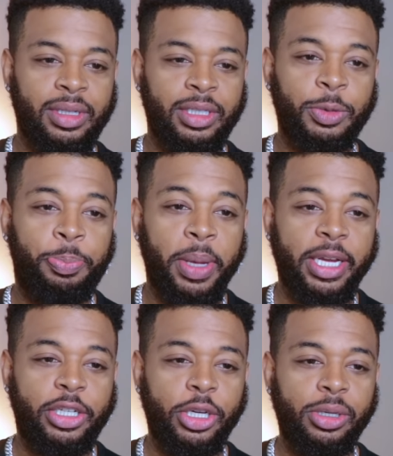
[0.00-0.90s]
This
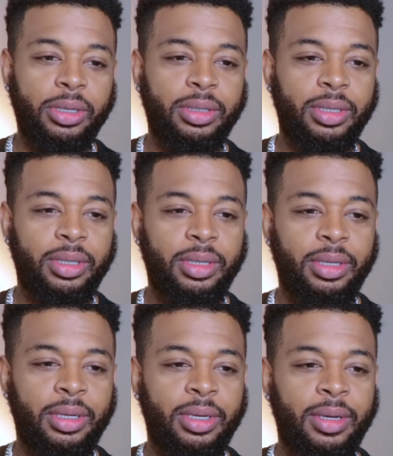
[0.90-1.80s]
big dude.
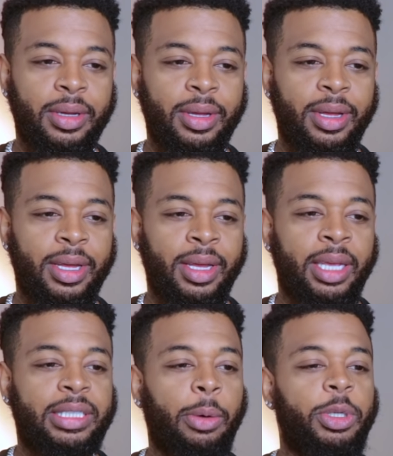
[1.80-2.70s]

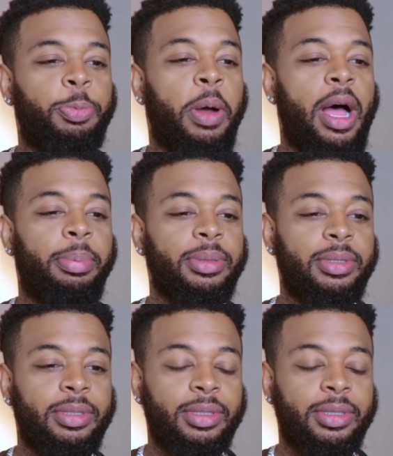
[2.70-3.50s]
He said, what's poppin'?